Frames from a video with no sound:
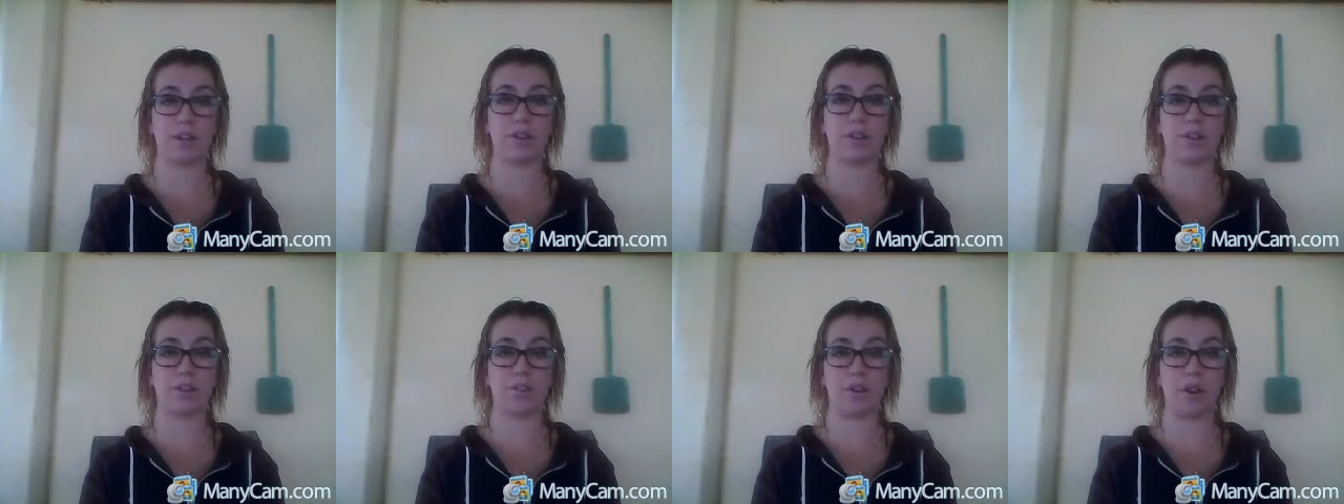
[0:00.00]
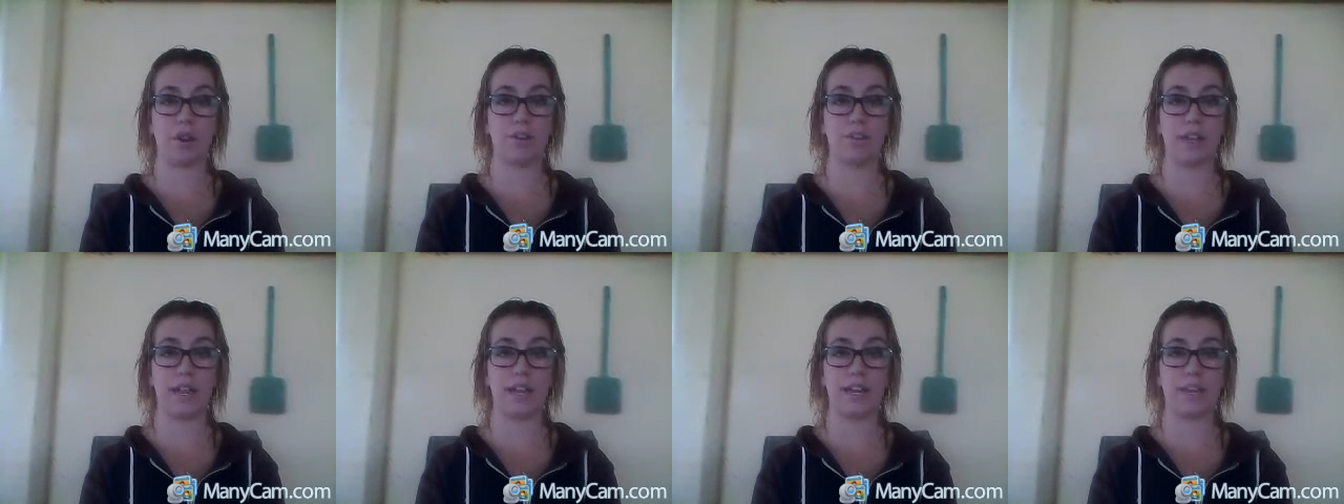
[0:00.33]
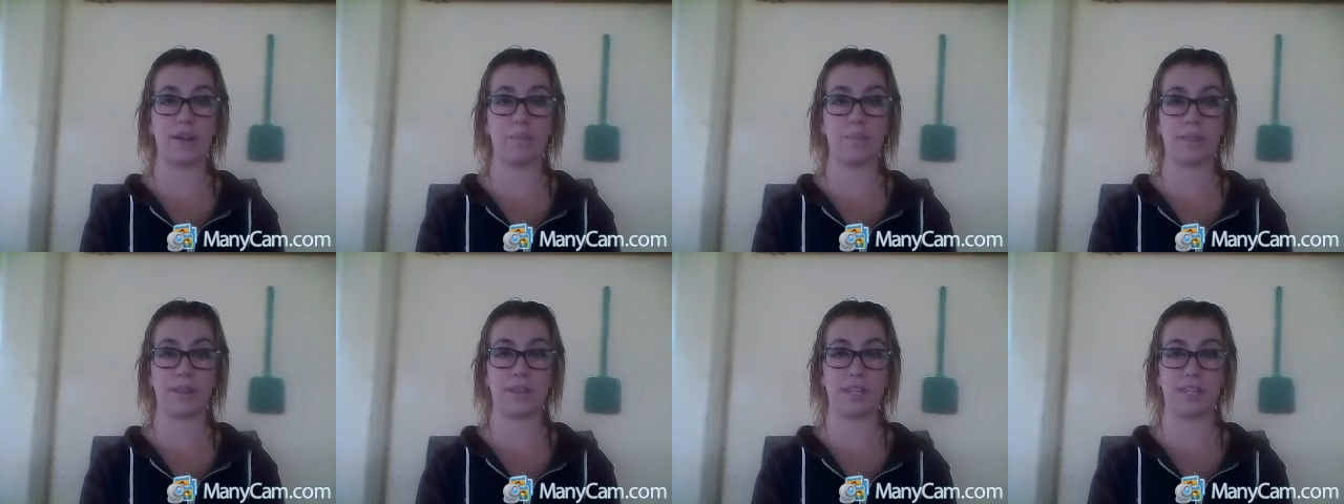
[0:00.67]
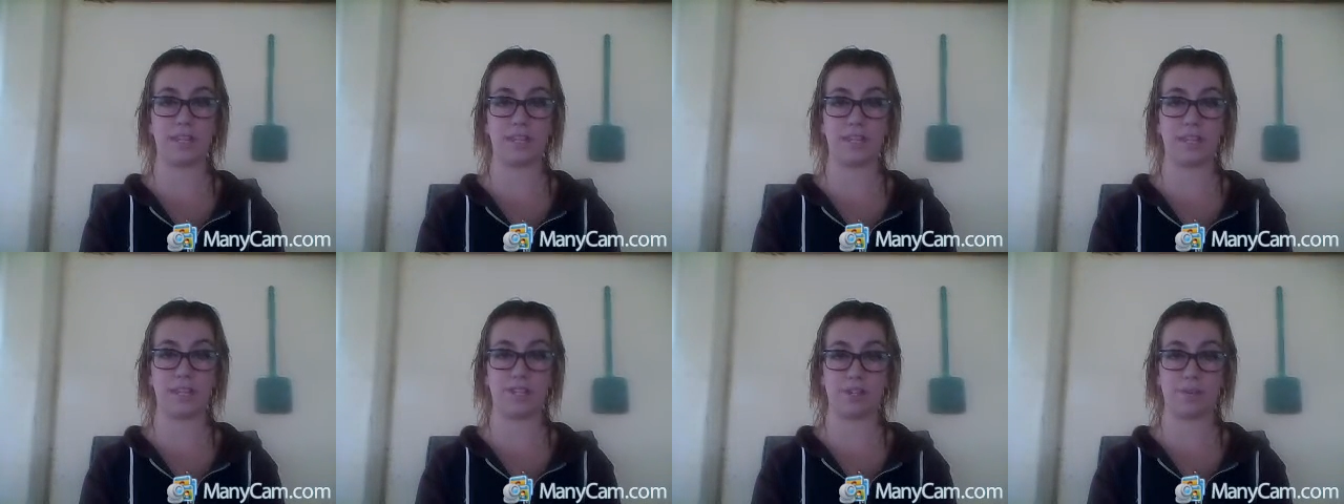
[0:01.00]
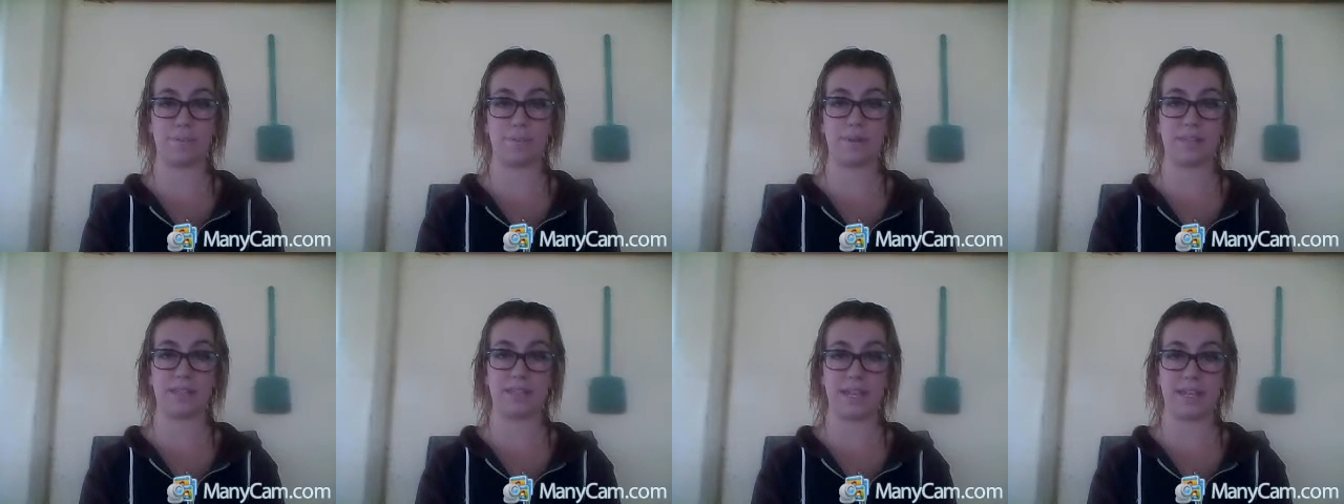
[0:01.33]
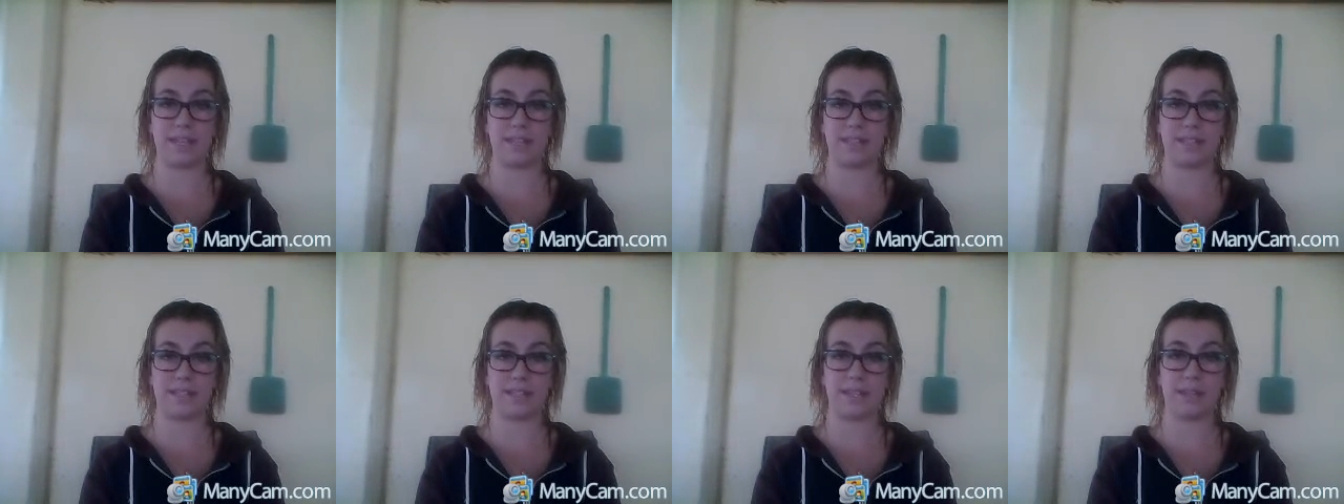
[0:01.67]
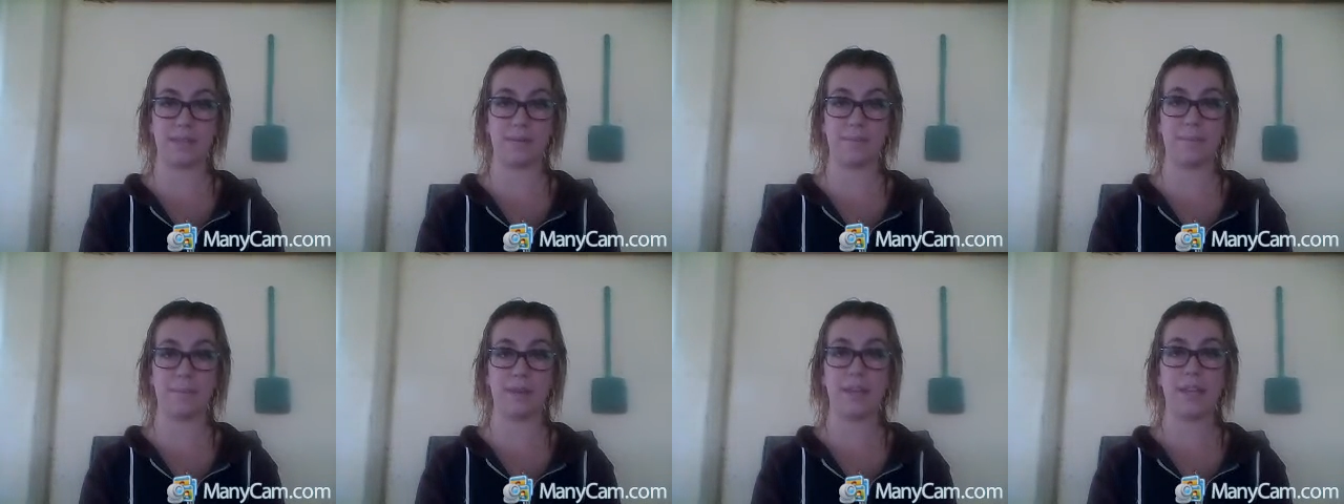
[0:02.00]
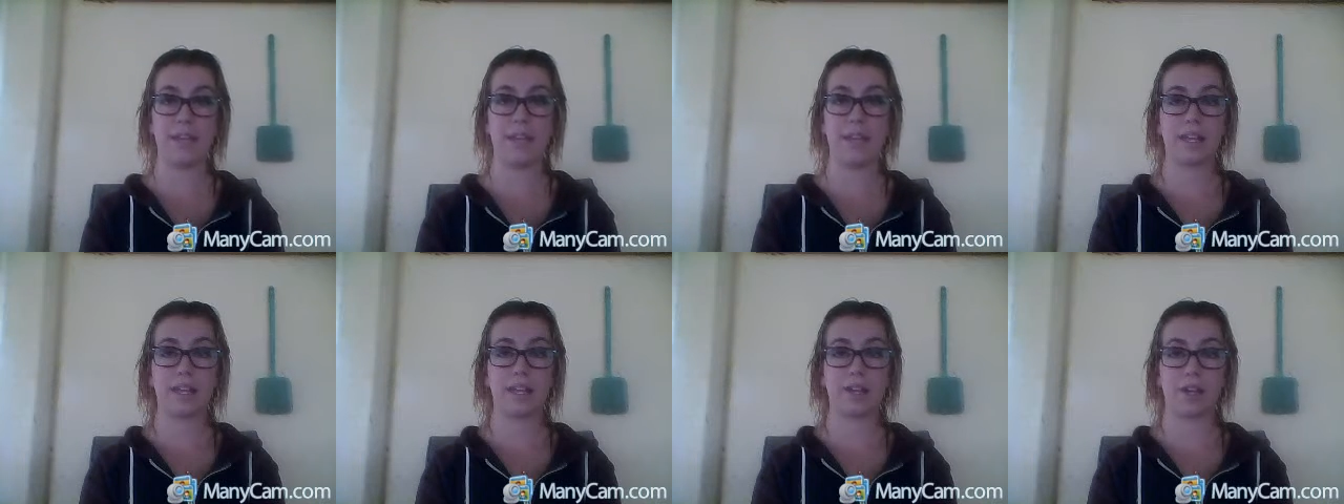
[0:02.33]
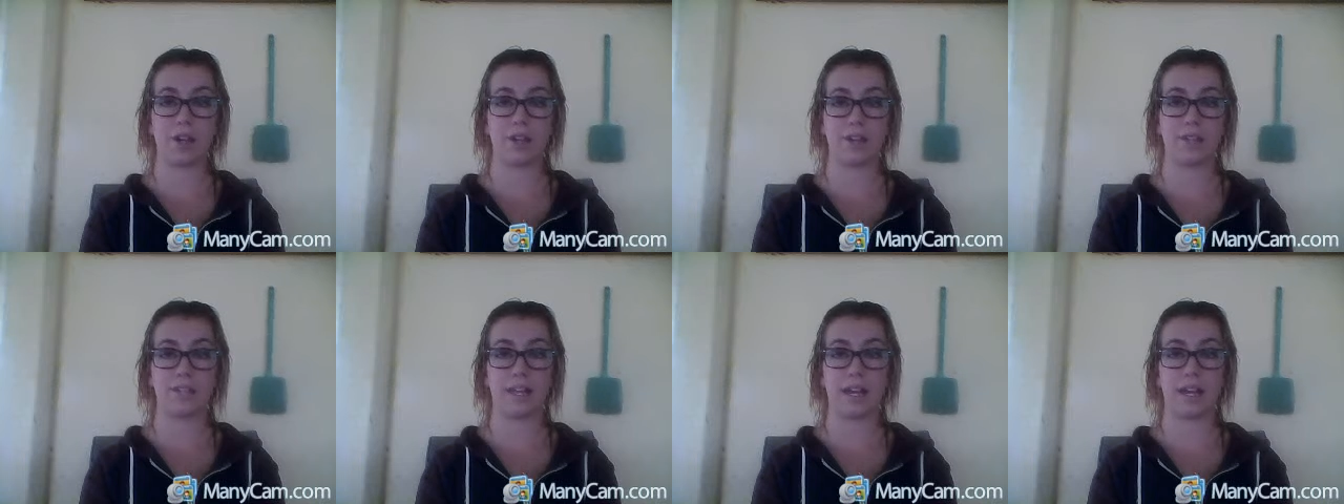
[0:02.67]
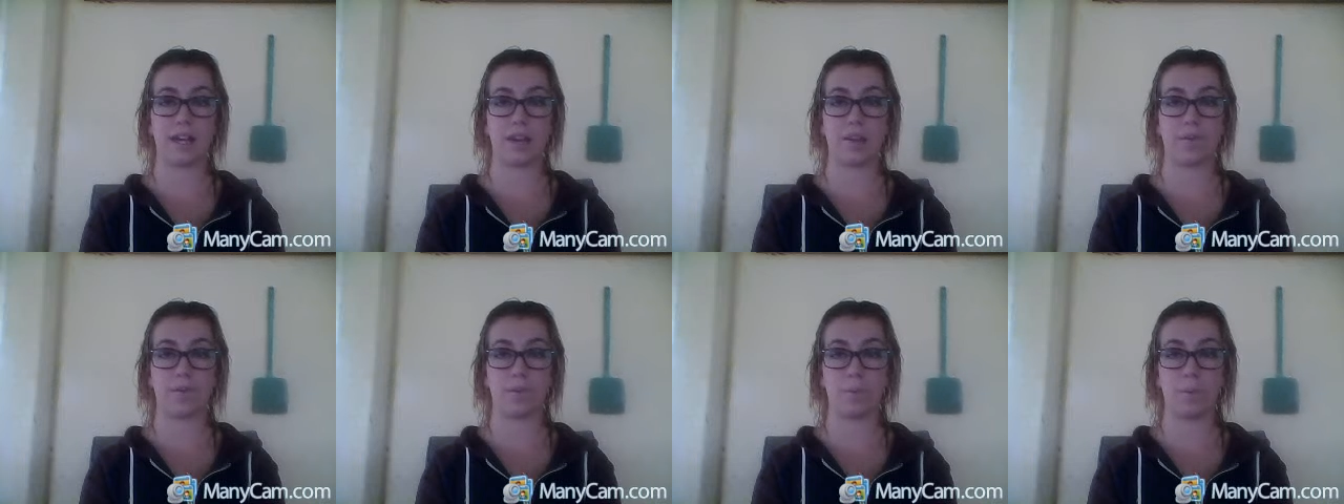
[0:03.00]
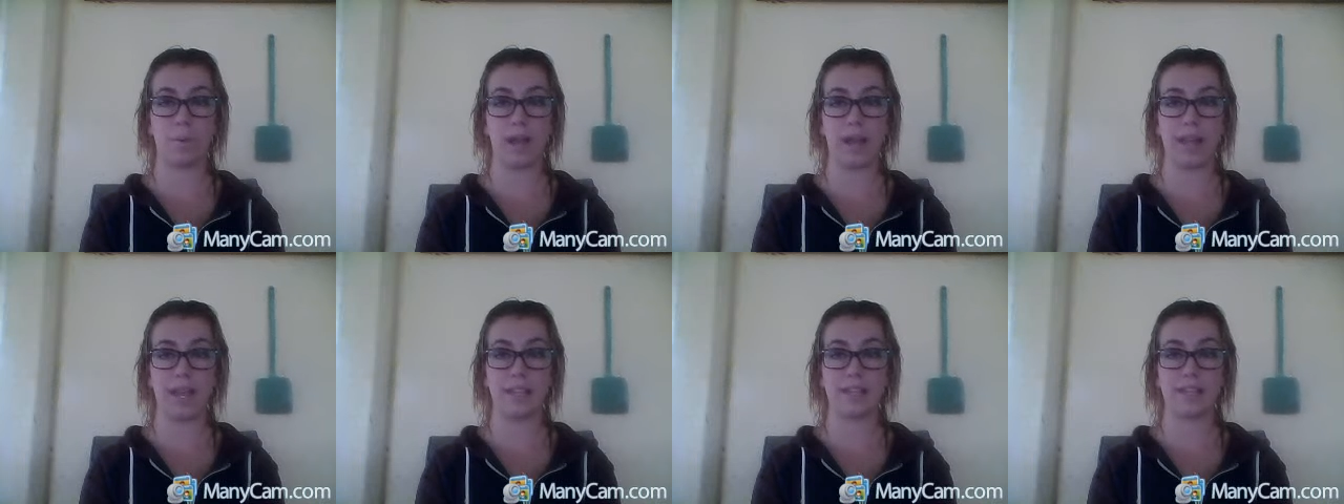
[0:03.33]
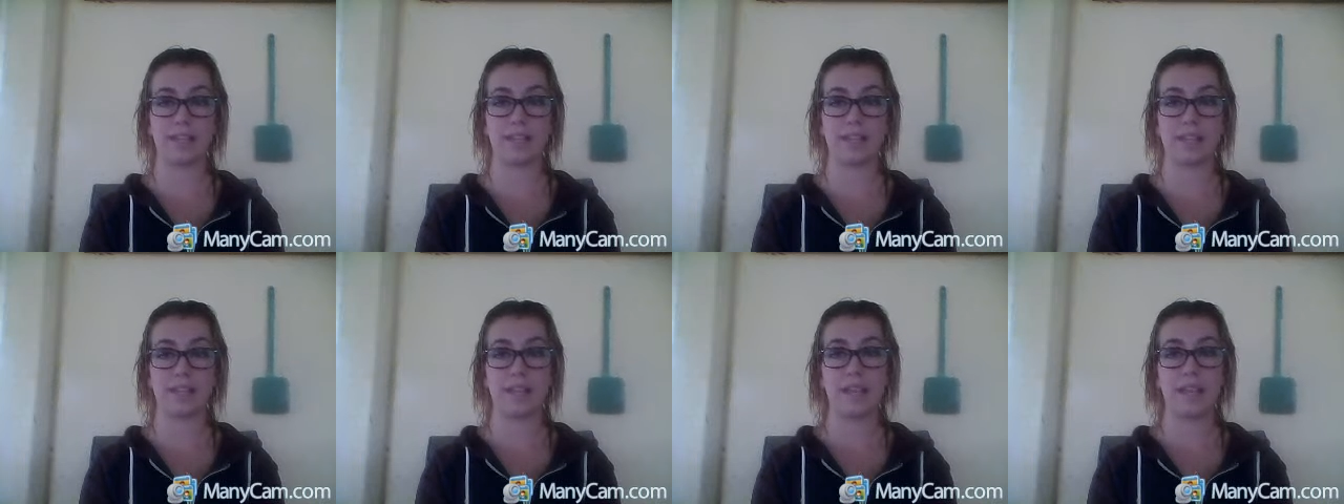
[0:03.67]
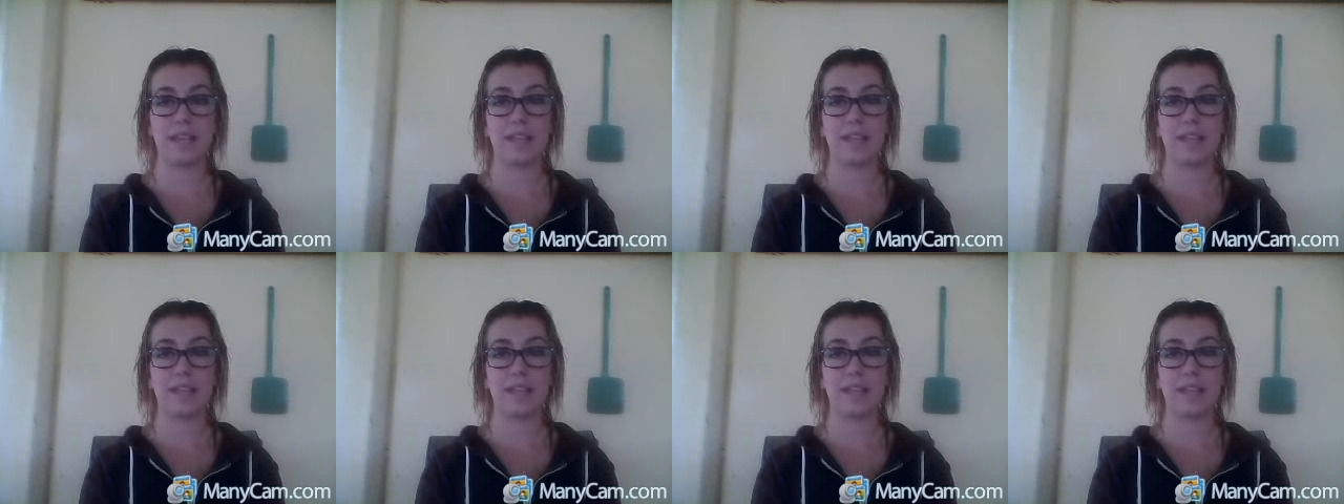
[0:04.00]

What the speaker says: correlated with the tissue potassium content of the weeds.